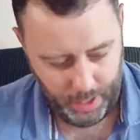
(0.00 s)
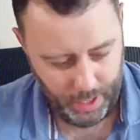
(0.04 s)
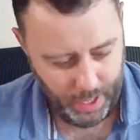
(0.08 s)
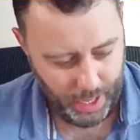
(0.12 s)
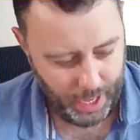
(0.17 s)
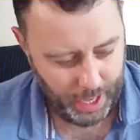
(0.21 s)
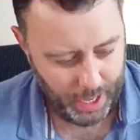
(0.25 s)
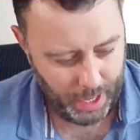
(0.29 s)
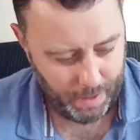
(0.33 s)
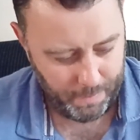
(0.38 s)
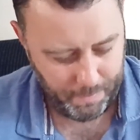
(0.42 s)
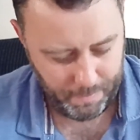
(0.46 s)

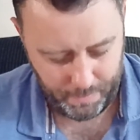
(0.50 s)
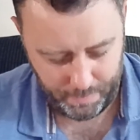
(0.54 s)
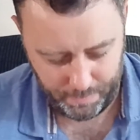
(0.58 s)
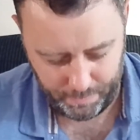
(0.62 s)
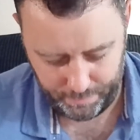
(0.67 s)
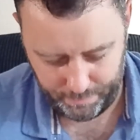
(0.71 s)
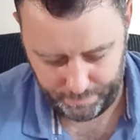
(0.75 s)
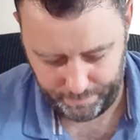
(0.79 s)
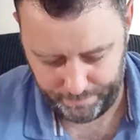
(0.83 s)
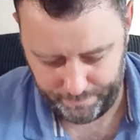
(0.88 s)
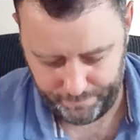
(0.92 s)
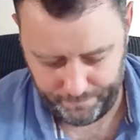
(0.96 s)
And
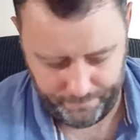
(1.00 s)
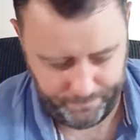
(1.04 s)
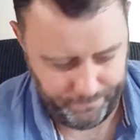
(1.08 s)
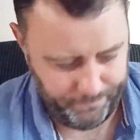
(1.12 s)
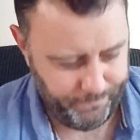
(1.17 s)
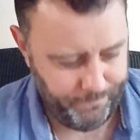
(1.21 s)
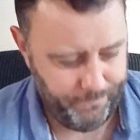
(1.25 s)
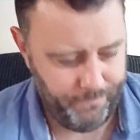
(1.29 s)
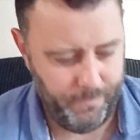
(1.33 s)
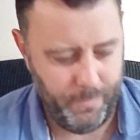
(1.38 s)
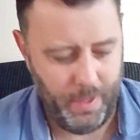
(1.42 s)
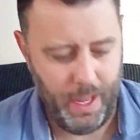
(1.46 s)

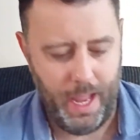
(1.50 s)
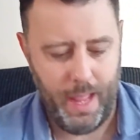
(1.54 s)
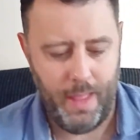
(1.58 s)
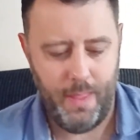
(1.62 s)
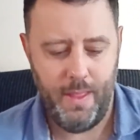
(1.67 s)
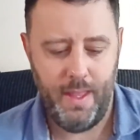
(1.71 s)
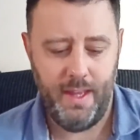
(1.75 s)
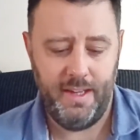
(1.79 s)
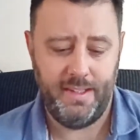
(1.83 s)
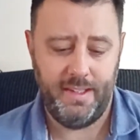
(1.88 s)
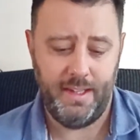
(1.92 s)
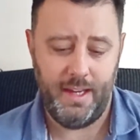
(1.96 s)

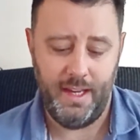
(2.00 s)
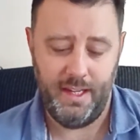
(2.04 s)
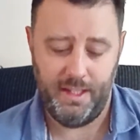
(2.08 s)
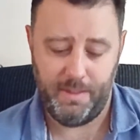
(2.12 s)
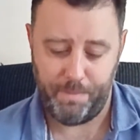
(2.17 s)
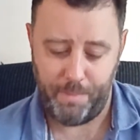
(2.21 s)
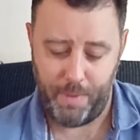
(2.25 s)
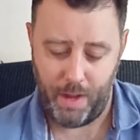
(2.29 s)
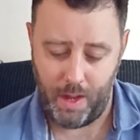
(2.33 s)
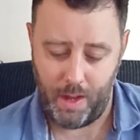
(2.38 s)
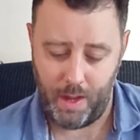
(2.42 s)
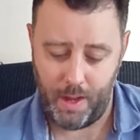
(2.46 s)
this is
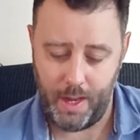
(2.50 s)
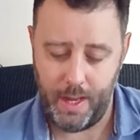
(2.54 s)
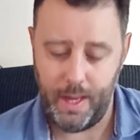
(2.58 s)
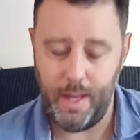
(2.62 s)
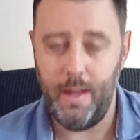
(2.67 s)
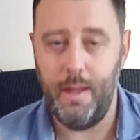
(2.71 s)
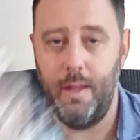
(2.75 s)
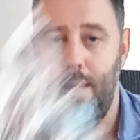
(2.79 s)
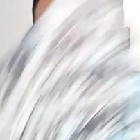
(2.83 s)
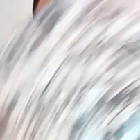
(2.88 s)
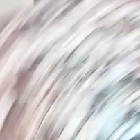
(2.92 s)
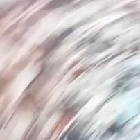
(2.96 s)

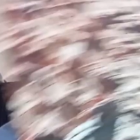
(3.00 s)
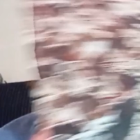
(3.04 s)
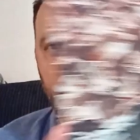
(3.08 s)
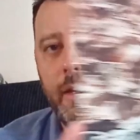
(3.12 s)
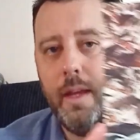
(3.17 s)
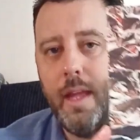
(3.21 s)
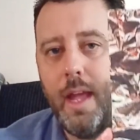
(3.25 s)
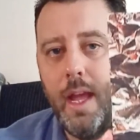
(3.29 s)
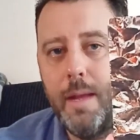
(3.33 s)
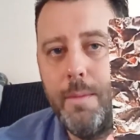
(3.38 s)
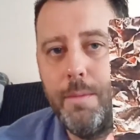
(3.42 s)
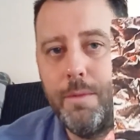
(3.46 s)
by
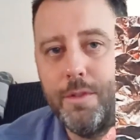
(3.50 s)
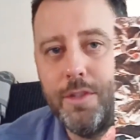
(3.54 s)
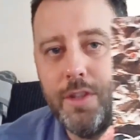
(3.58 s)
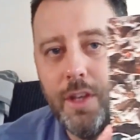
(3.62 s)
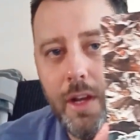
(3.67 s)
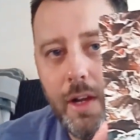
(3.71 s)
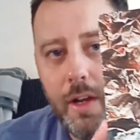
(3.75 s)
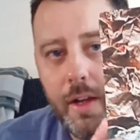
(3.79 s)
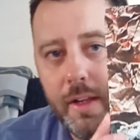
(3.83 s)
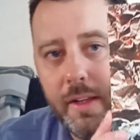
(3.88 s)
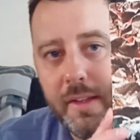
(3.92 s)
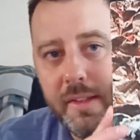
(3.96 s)
Cable
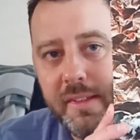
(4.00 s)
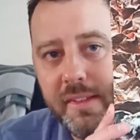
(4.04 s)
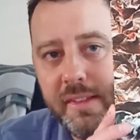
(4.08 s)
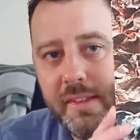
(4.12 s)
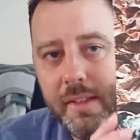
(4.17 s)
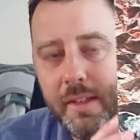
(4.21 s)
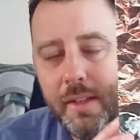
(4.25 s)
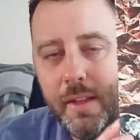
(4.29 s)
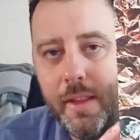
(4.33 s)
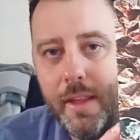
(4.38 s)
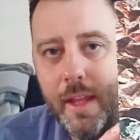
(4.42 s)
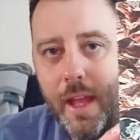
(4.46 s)

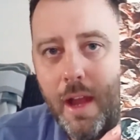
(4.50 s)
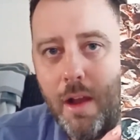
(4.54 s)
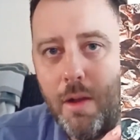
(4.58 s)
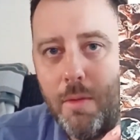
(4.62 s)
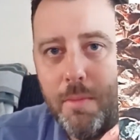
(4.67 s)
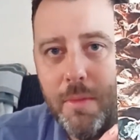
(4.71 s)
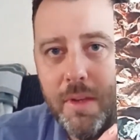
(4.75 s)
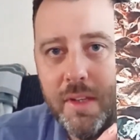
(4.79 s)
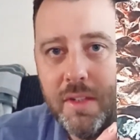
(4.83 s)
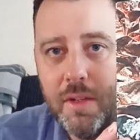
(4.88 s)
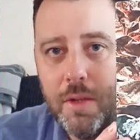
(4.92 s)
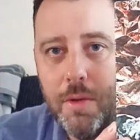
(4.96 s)
Ties. The
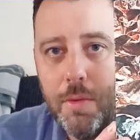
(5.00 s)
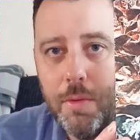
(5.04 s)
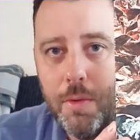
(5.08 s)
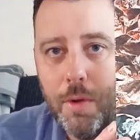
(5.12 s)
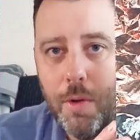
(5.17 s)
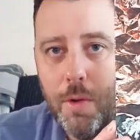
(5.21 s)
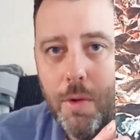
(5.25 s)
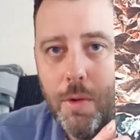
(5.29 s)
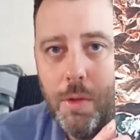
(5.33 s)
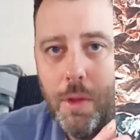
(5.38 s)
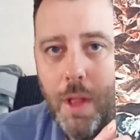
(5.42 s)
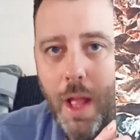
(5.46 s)
album is called
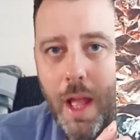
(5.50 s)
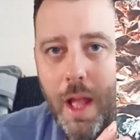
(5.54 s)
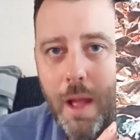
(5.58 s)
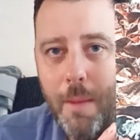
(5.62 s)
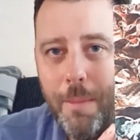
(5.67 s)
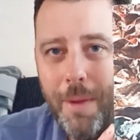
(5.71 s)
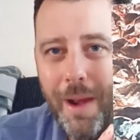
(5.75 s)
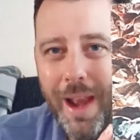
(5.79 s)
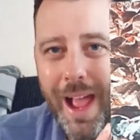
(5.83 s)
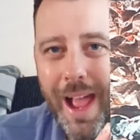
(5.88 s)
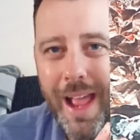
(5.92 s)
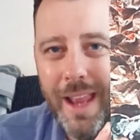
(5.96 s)
All Her
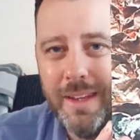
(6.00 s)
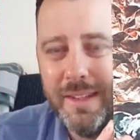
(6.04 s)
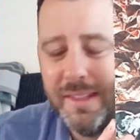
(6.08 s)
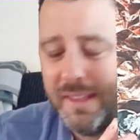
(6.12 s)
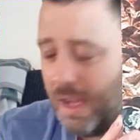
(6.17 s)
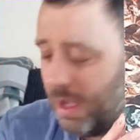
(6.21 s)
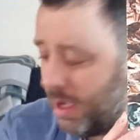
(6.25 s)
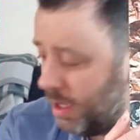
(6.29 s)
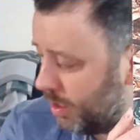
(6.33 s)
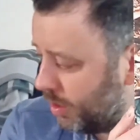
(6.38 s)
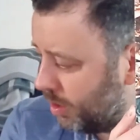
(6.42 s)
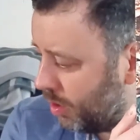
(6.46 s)
Plans.
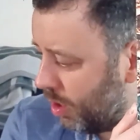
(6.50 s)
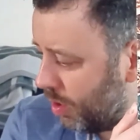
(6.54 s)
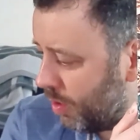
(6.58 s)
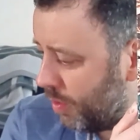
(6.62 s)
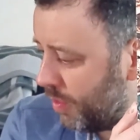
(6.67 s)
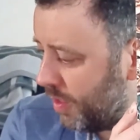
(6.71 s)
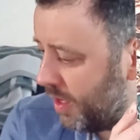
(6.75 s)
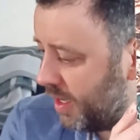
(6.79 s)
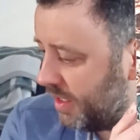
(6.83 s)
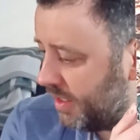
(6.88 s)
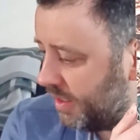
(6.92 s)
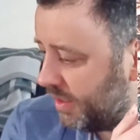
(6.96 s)
I got
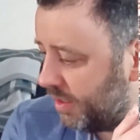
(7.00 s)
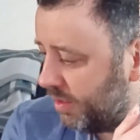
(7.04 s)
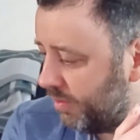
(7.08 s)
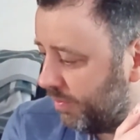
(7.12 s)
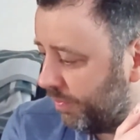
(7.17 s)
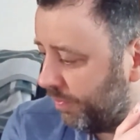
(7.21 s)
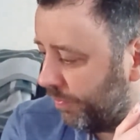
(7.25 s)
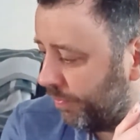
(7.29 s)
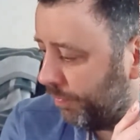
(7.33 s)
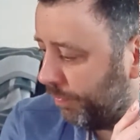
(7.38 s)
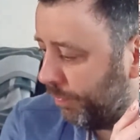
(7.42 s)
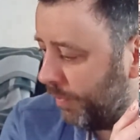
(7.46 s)

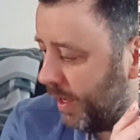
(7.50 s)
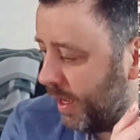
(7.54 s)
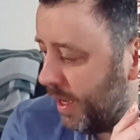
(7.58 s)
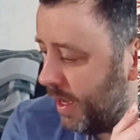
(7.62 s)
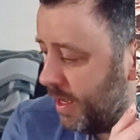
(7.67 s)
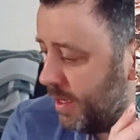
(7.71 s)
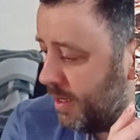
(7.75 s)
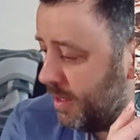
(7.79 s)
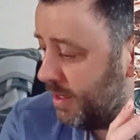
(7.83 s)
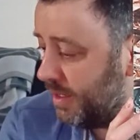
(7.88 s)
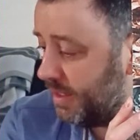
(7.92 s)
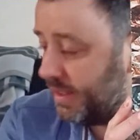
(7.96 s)
this in